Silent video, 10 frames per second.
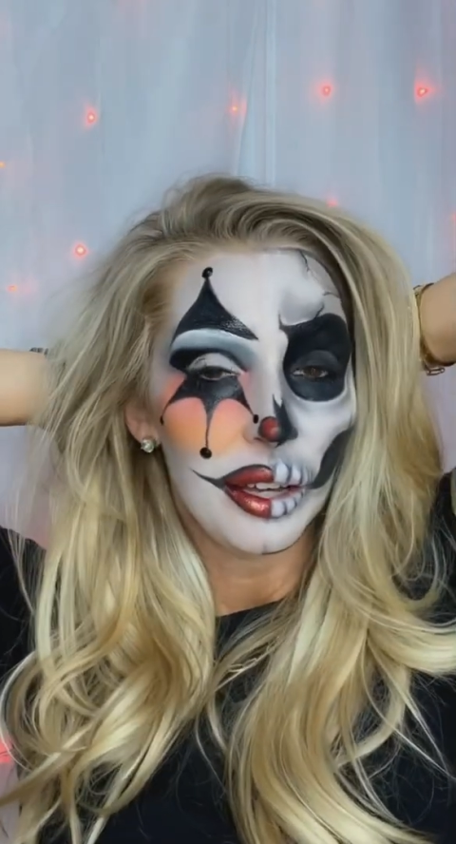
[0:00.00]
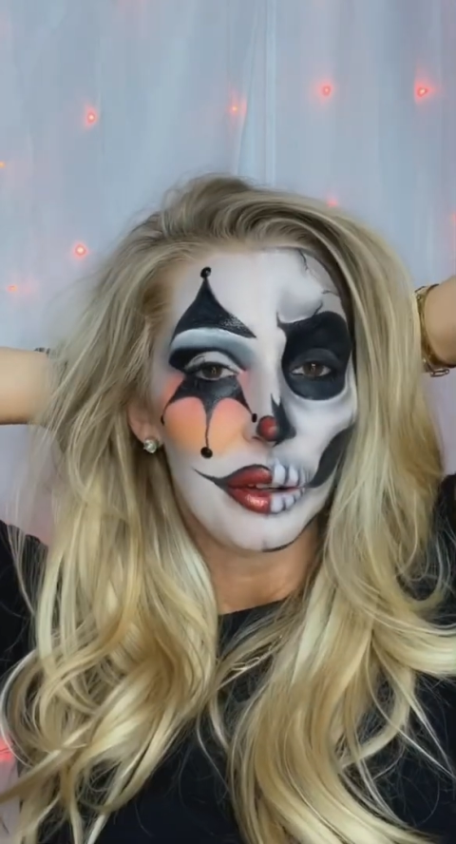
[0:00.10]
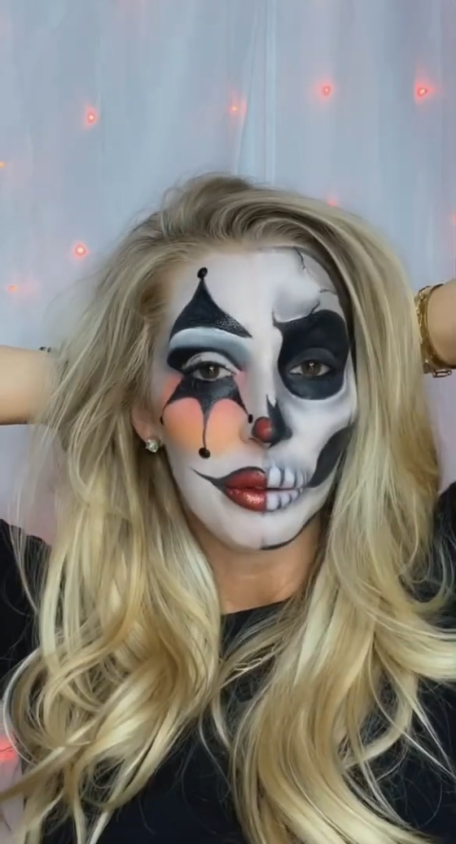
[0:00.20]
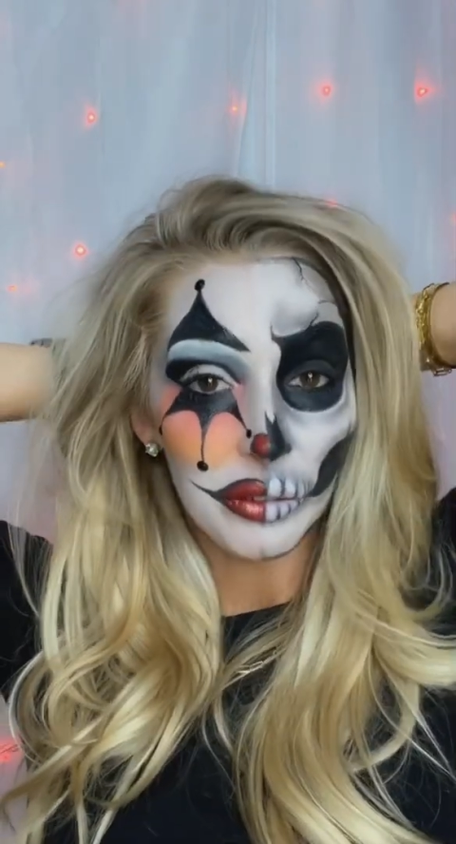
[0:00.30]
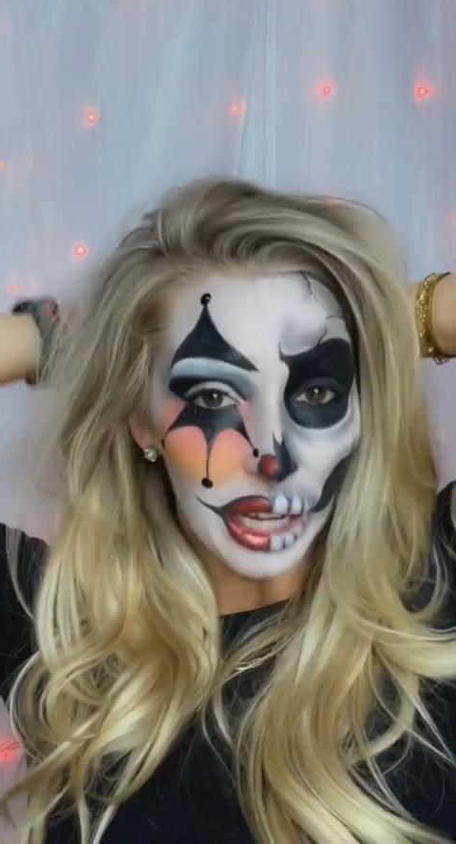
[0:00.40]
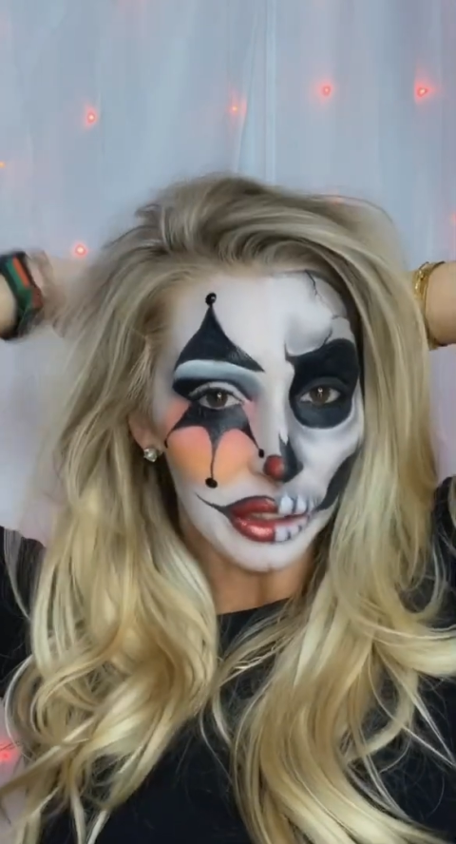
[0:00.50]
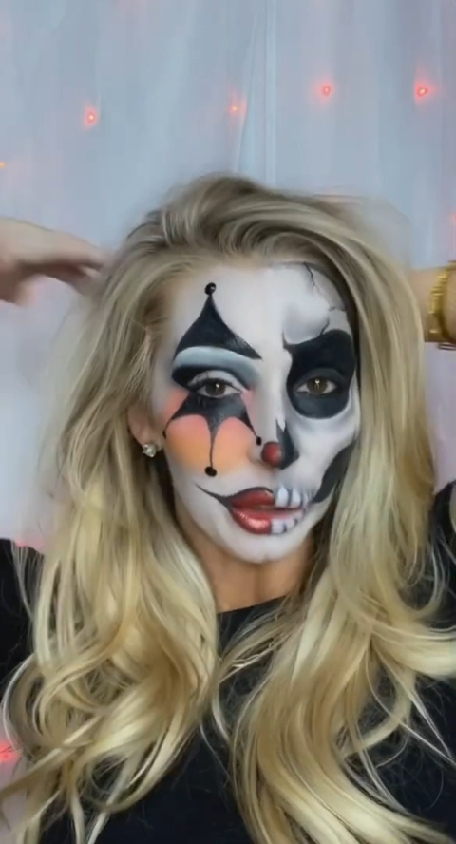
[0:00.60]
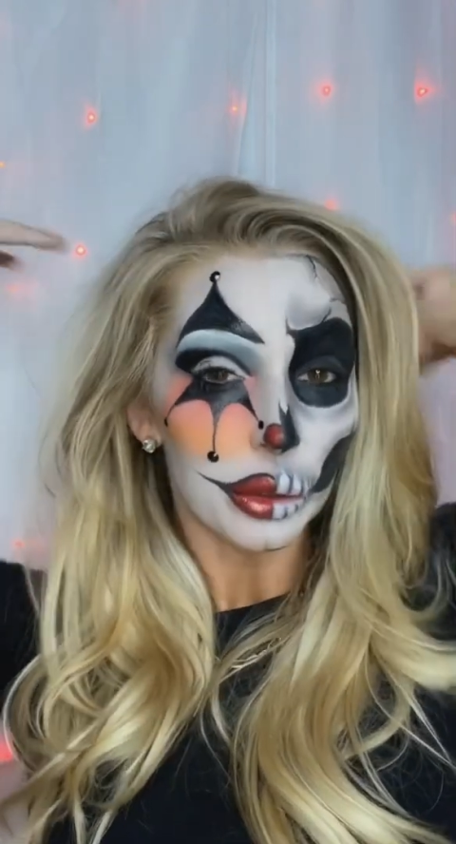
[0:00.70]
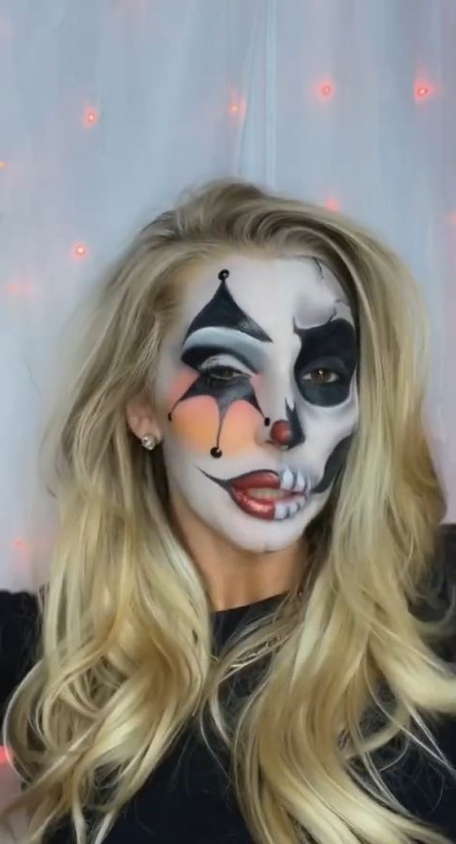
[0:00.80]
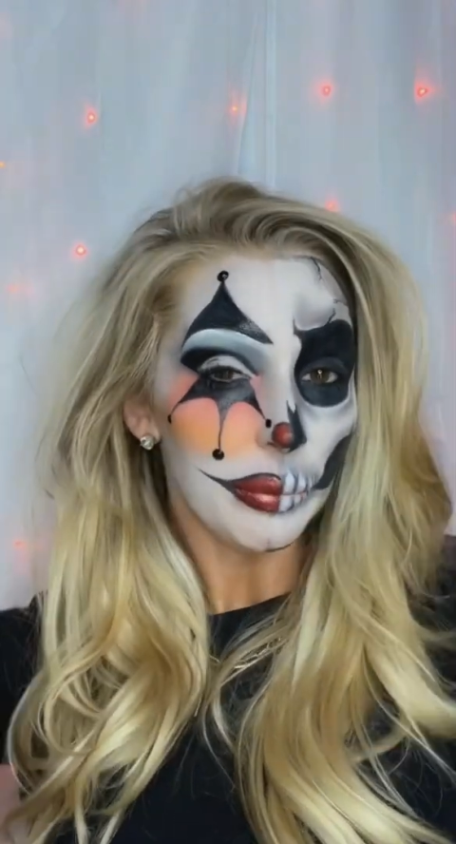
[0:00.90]
We've got the
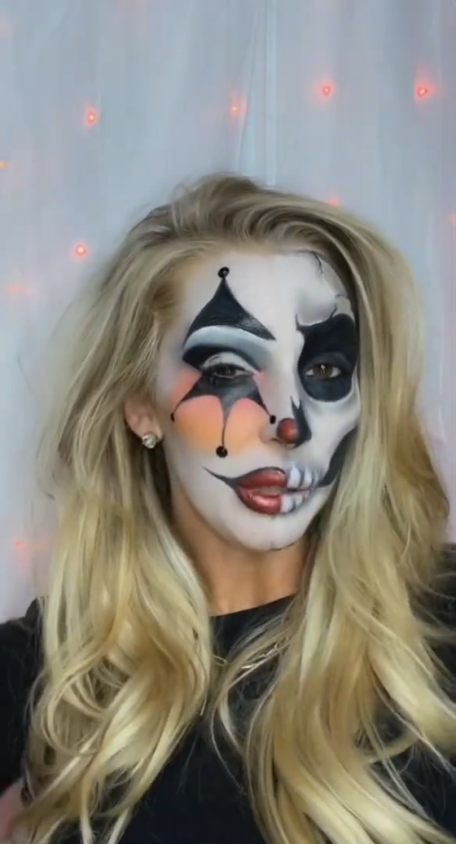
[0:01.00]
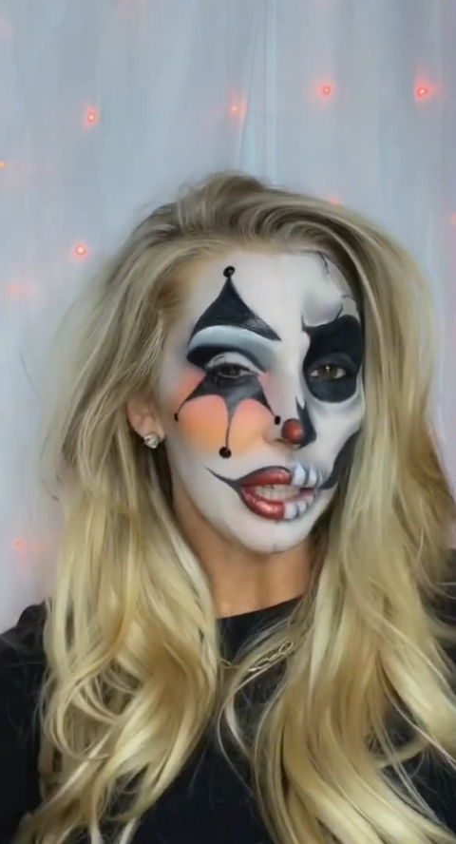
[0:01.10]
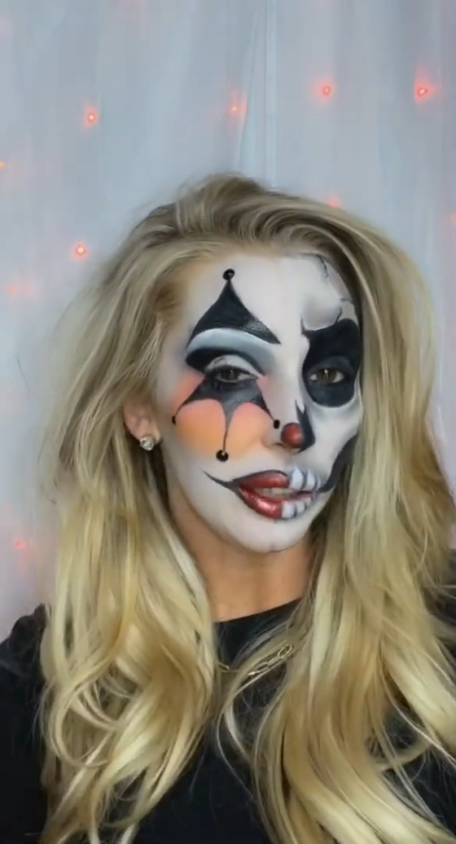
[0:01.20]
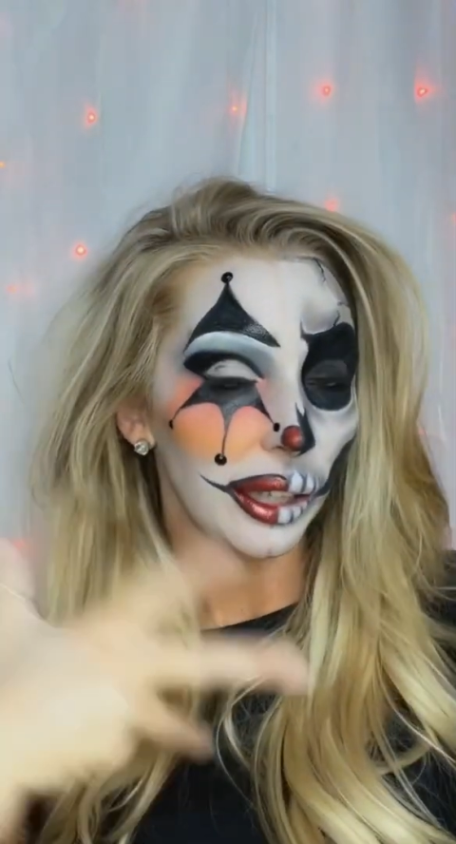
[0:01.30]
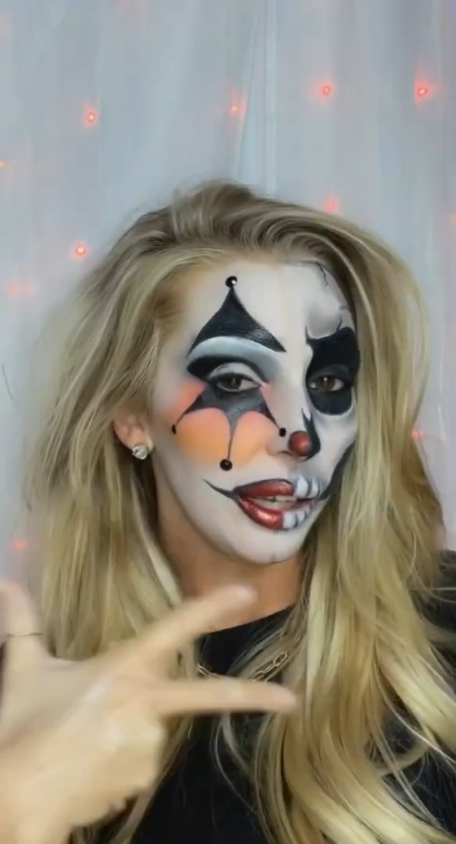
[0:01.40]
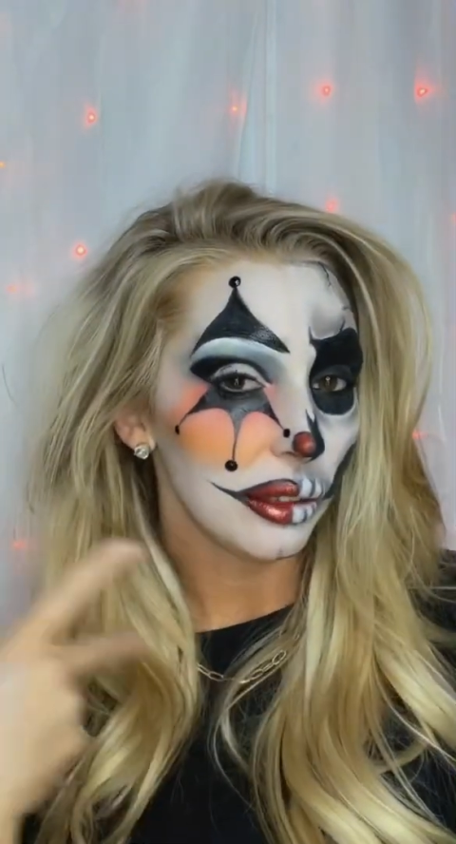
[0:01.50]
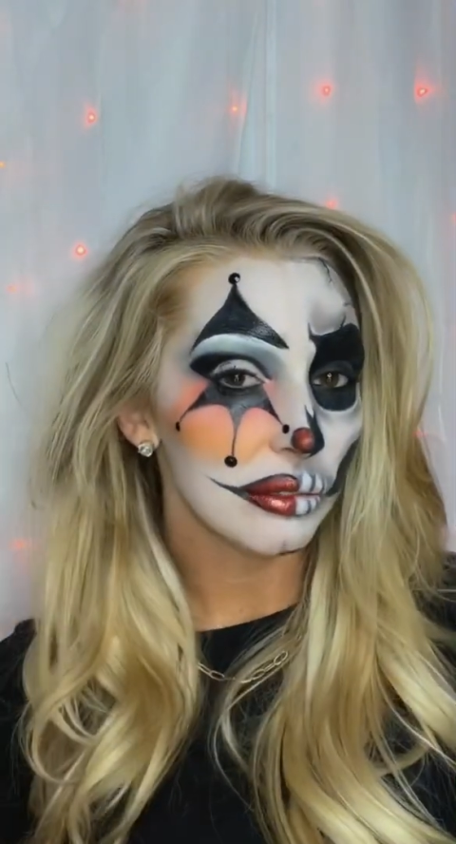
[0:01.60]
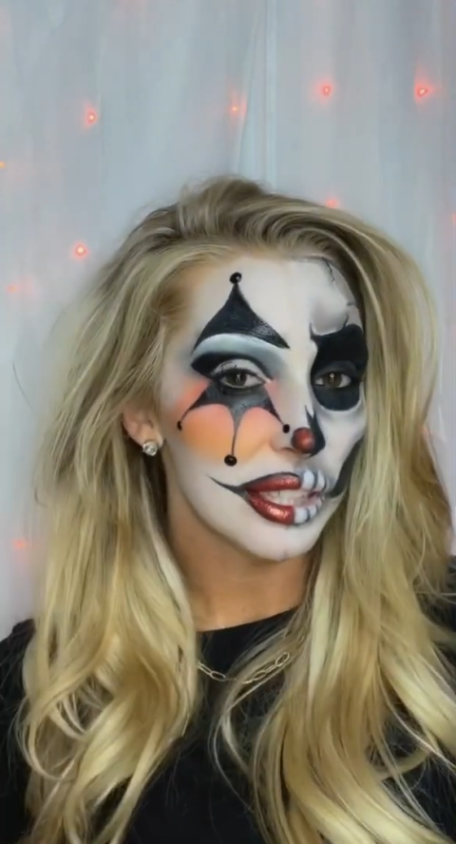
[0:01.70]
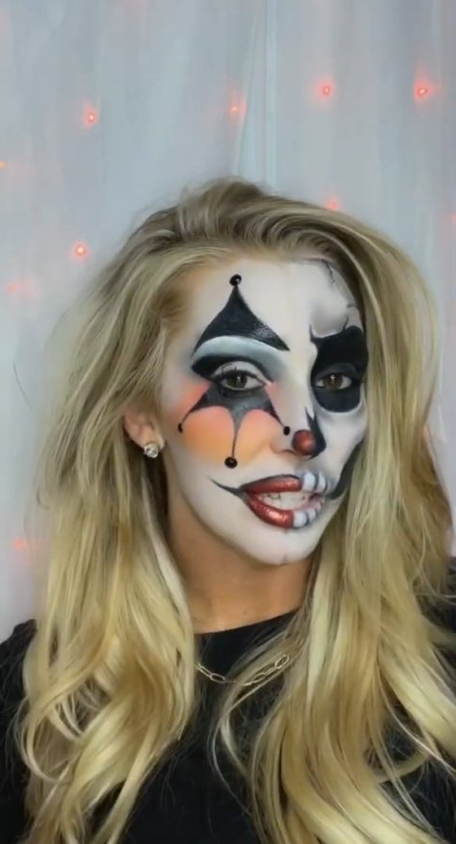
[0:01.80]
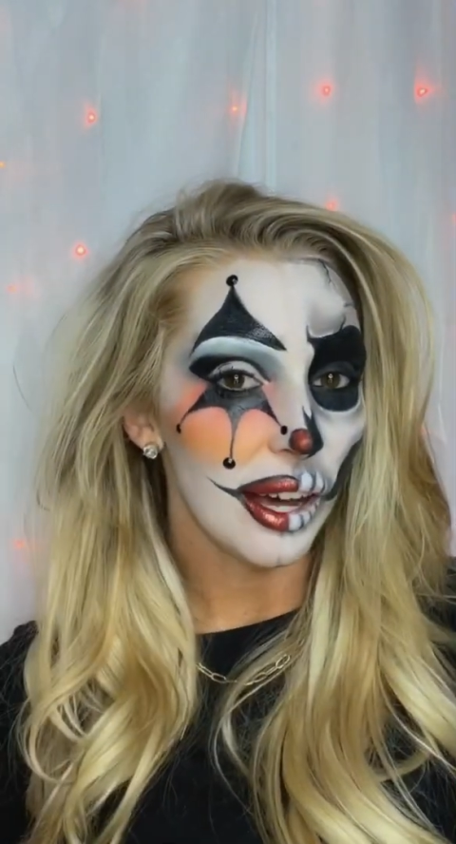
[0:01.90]
creepy clown
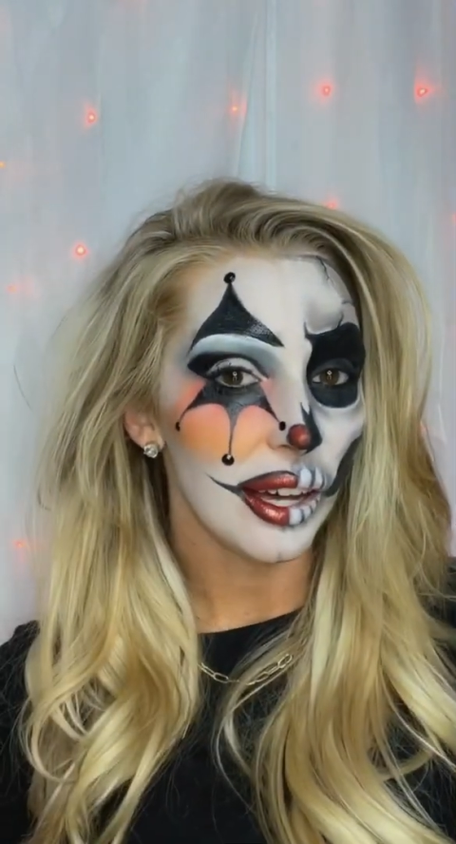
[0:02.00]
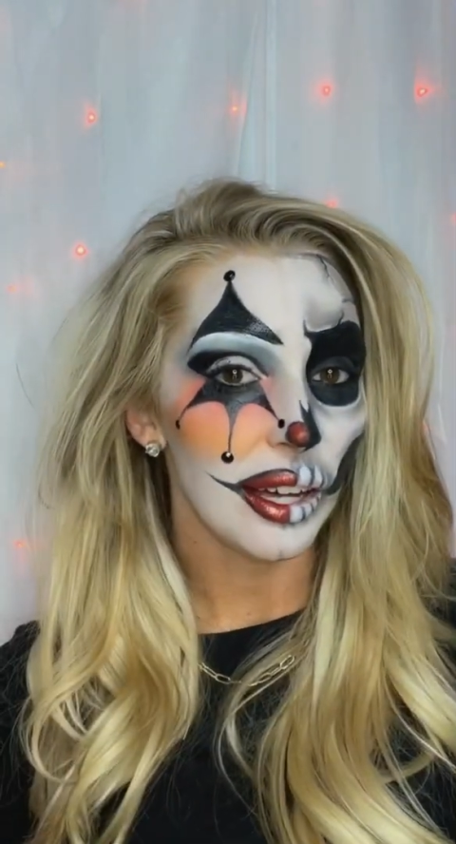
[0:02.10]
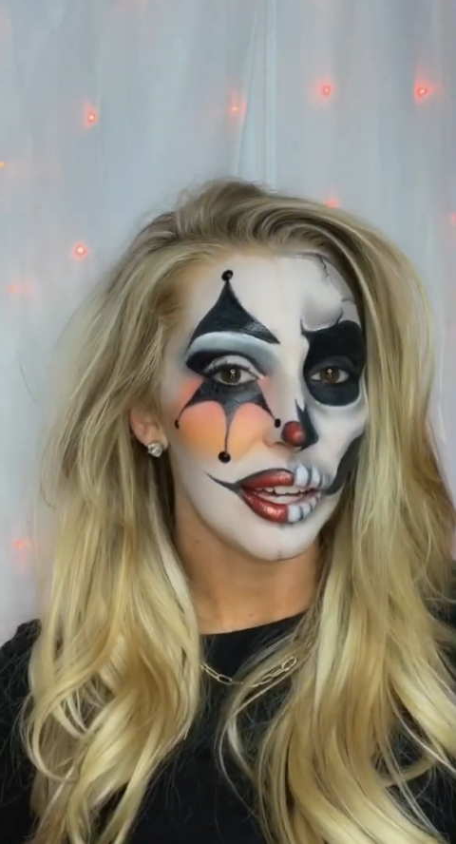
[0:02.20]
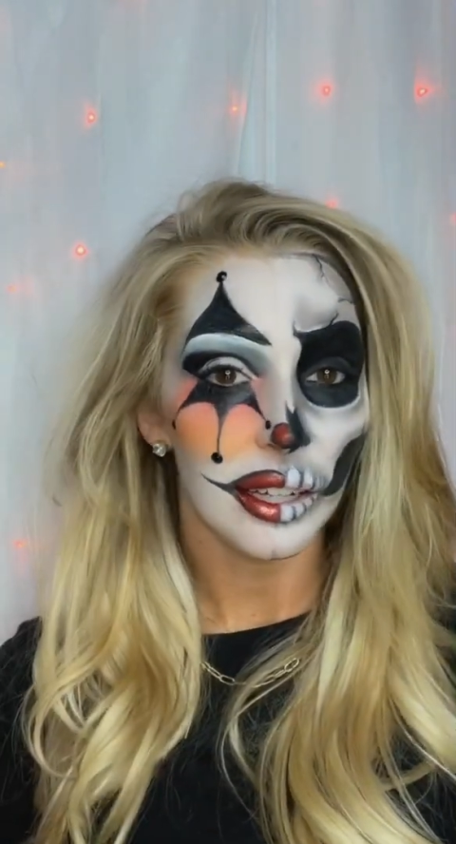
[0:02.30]
side,